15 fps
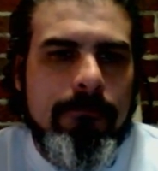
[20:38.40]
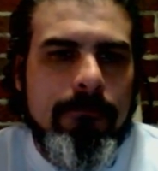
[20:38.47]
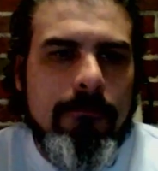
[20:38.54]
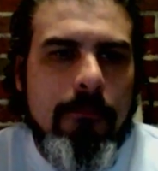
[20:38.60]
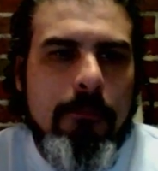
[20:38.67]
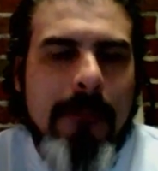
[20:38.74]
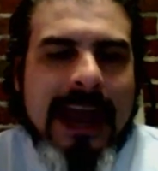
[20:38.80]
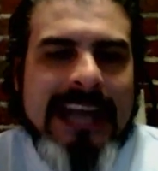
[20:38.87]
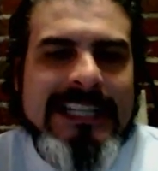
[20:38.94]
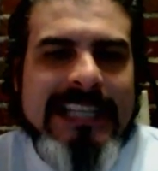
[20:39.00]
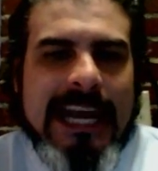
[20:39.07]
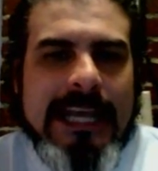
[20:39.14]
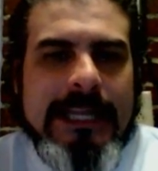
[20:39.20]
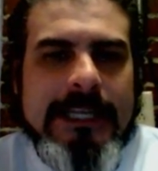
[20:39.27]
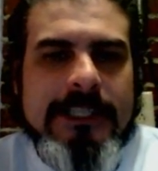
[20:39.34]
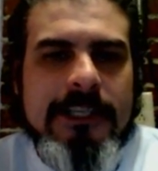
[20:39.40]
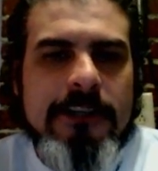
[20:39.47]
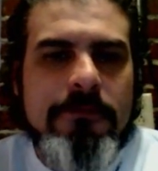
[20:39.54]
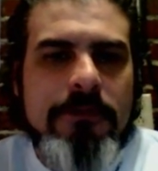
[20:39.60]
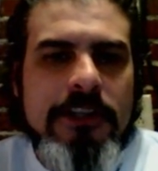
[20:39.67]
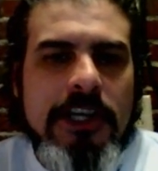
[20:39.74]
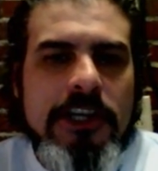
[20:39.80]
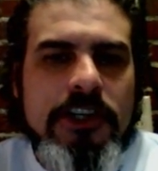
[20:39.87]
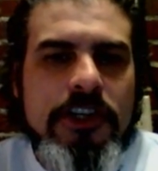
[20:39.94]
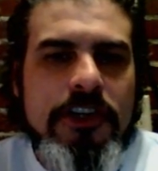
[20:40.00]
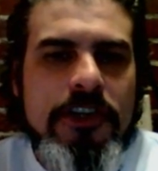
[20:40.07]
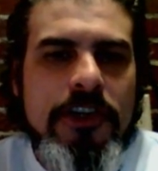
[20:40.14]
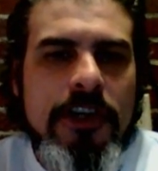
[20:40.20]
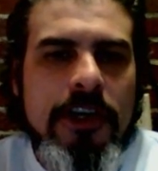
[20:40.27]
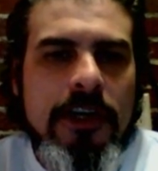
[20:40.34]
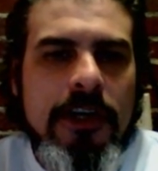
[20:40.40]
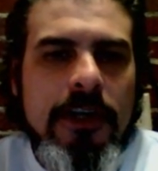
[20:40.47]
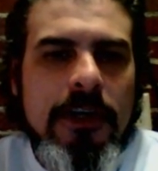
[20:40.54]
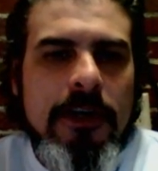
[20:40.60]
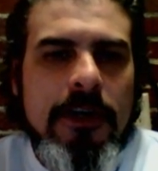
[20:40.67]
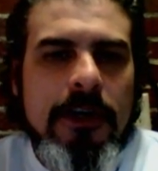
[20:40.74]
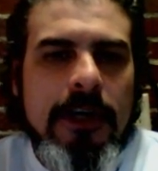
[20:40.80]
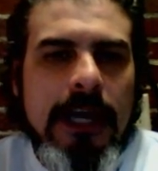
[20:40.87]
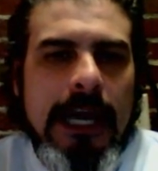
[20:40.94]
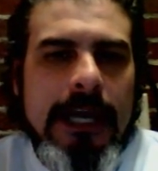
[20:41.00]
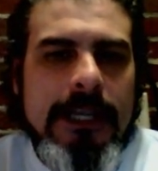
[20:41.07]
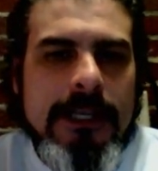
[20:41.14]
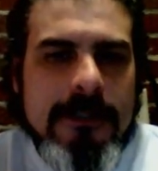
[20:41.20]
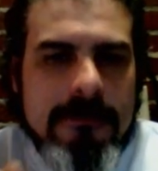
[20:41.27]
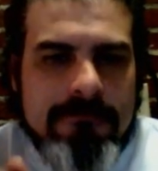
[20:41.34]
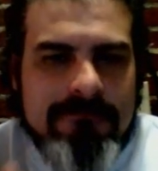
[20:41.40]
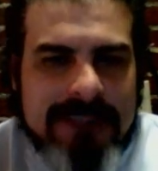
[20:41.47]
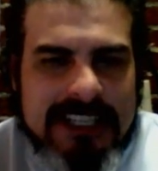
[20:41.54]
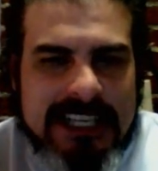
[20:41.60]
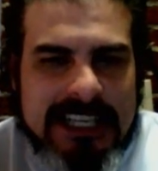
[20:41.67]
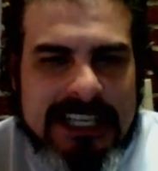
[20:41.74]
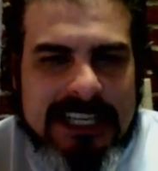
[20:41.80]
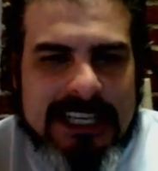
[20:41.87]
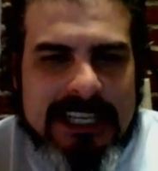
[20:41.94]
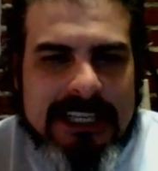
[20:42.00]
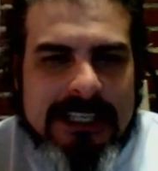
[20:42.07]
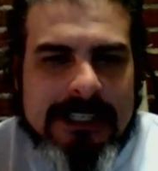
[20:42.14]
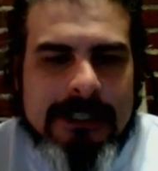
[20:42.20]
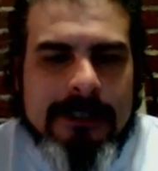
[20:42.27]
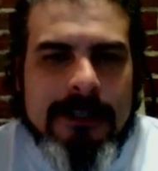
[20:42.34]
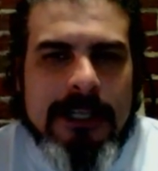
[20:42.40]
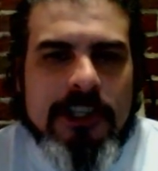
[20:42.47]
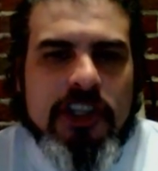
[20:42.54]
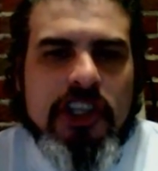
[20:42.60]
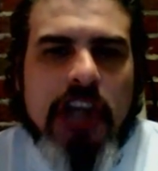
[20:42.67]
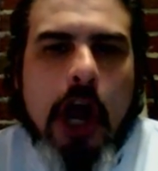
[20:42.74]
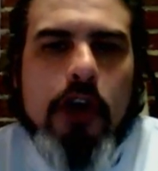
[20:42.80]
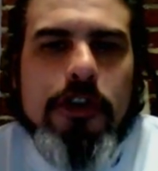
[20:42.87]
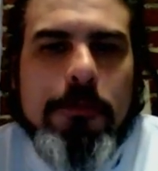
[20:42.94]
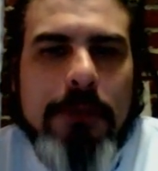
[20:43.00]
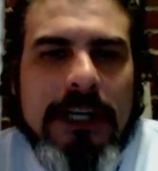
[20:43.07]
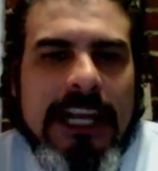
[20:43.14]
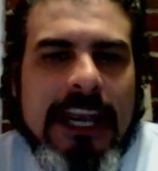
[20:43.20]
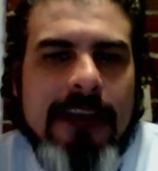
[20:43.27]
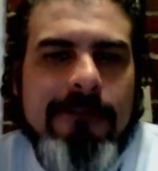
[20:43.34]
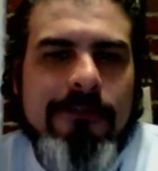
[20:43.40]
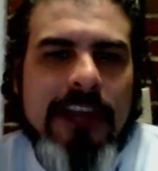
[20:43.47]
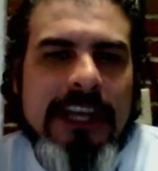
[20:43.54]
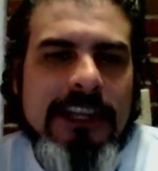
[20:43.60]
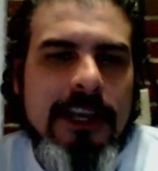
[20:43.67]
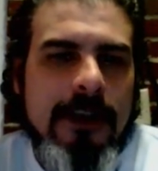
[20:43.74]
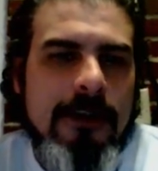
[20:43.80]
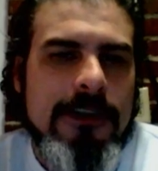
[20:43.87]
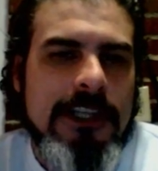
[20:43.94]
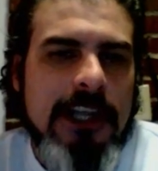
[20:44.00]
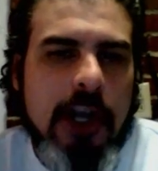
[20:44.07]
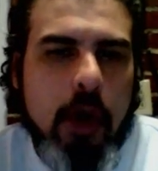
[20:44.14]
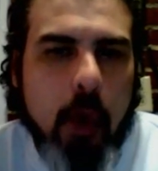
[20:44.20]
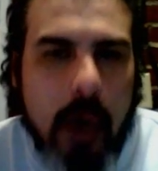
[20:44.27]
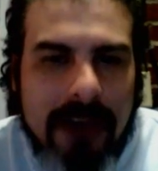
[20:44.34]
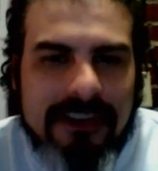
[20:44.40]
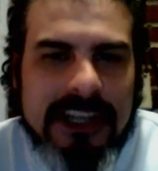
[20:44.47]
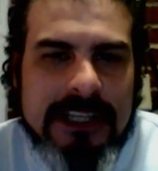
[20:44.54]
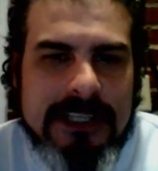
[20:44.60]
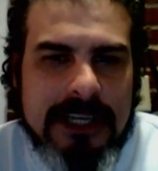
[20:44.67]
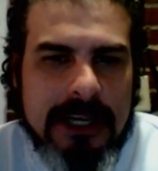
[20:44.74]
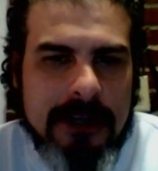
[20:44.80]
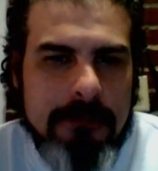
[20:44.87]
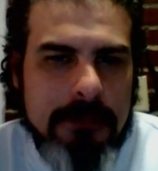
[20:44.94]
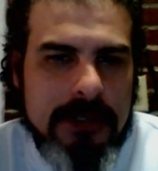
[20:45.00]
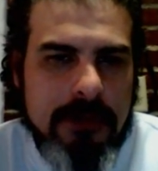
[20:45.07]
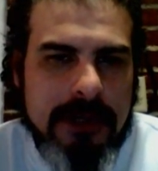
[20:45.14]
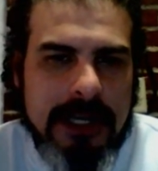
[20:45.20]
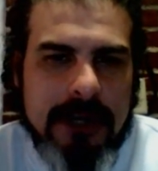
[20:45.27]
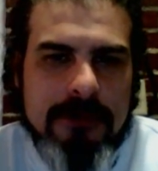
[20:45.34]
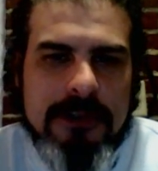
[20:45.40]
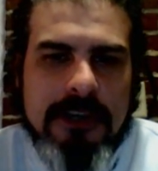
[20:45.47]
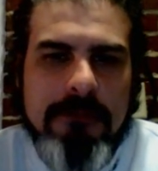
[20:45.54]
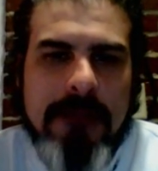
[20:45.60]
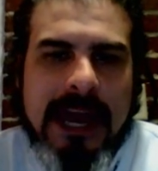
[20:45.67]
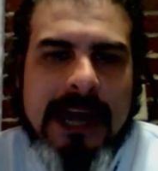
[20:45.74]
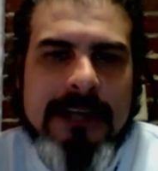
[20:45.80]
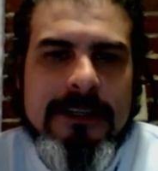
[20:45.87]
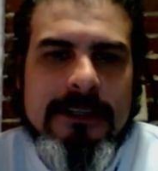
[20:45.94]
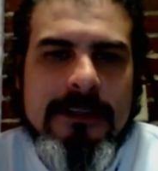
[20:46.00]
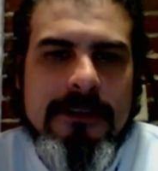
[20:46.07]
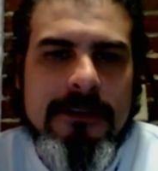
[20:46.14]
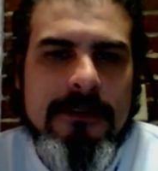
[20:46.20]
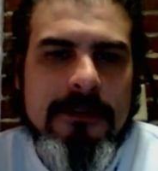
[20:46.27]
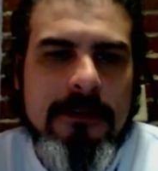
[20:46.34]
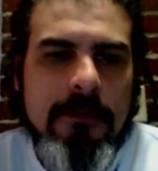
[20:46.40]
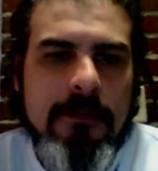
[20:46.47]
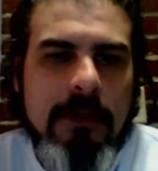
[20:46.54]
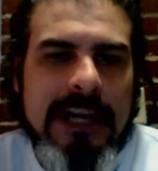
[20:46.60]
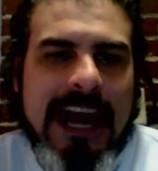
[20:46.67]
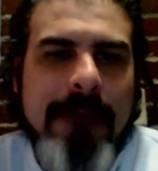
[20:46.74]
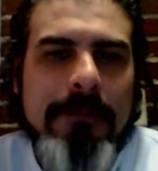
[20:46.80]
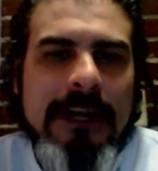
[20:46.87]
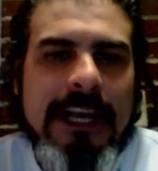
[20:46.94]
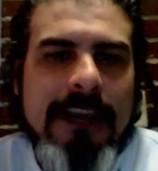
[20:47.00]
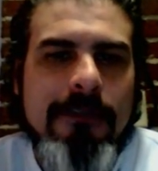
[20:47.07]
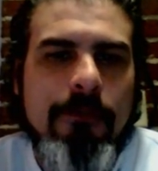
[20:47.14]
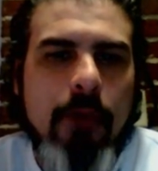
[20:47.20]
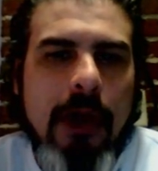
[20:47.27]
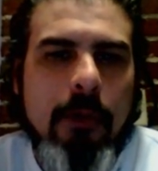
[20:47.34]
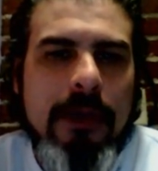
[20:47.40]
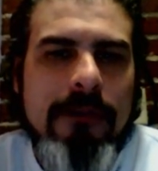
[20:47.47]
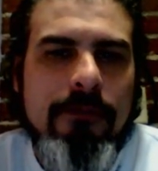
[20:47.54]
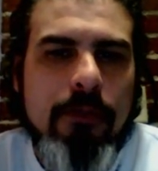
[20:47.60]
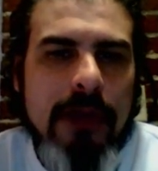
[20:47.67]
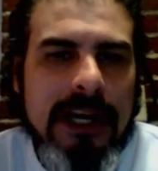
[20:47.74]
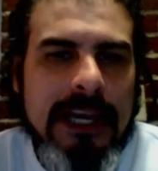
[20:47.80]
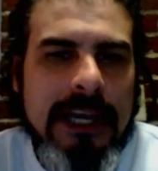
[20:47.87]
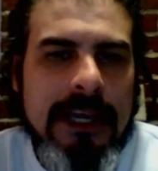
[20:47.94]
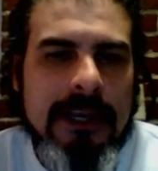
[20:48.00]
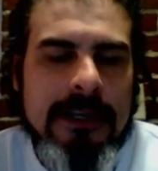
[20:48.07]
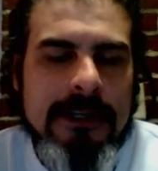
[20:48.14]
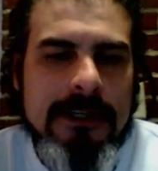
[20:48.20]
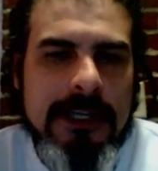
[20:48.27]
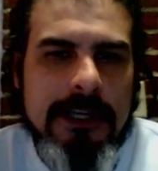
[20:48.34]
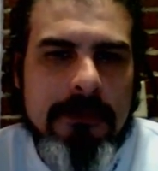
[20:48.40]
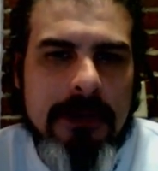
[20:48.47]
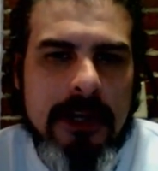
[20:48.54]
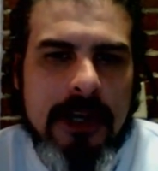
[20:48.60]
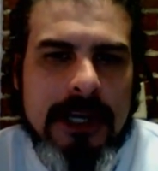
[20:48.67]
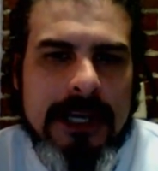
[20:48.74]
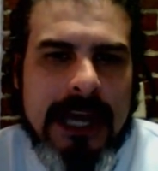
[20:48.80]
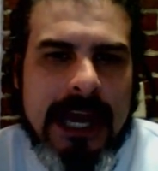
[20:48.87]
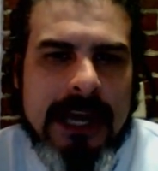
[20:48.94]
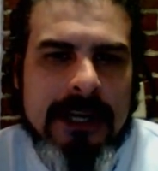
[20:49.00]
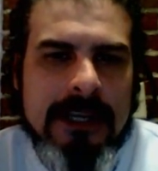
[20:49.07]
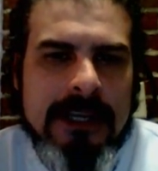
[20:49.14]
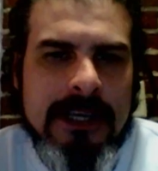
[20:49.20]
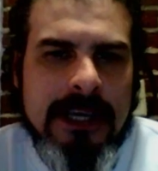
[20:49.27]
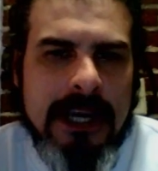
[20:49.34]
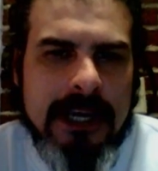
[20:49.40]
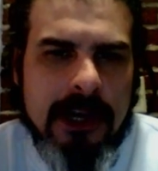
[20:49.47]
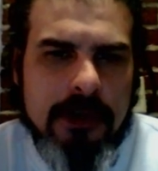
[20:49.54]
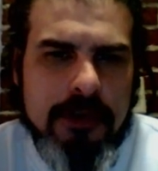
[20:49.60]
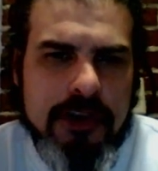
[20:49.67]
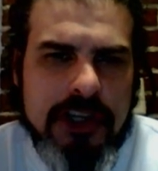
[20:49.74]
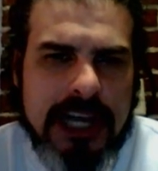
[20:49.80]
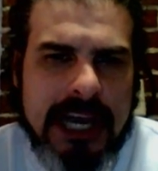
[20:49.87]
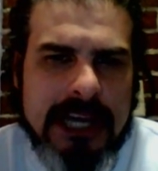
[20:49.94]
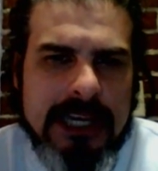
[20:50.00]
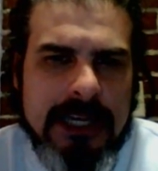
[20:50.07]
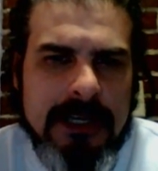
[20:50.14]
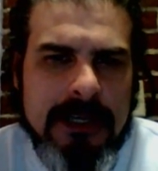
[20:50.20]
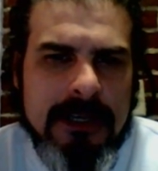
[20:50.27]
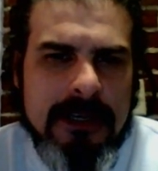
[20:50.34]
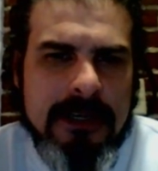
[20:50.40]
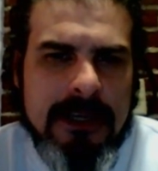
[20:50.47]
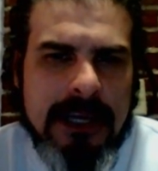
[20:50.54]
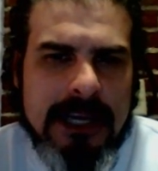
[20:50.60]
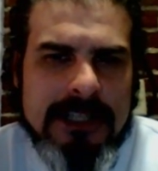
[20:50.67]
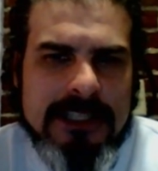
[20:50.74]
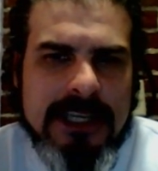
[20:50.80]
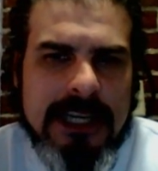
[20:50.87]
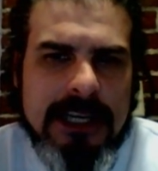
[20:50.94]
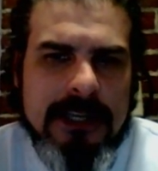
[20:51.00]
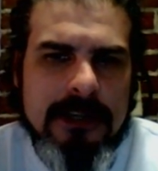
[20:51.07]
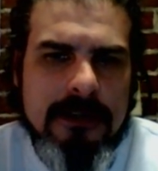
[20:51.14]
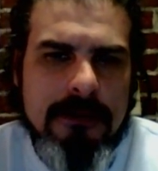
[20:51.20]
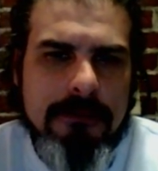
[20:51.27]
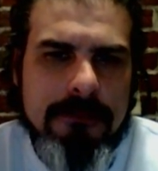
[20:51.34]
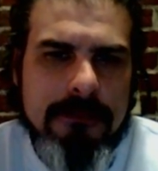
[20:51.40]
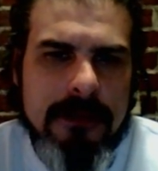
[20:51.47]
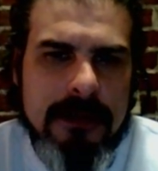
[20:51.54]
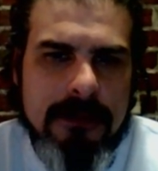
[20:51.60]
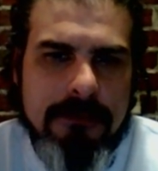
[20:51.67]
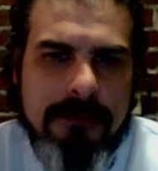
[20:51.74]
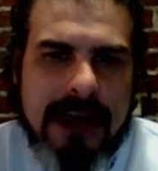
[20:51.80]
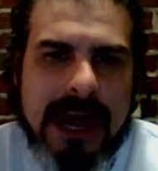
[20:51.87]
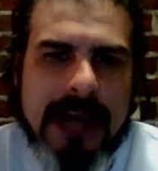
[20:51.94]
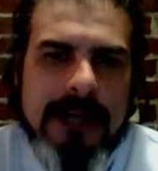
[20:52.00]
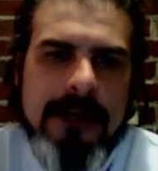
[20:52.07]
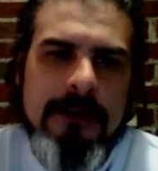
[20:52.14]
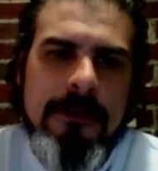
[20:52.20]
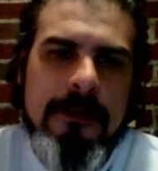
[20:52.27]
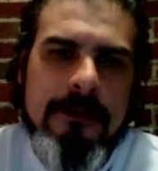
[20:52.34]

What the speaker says: maintained this disposition and this staunch belief that there is an equivalency between energy and mass, when I believe what we really need to be looking at and understanding and seeking to define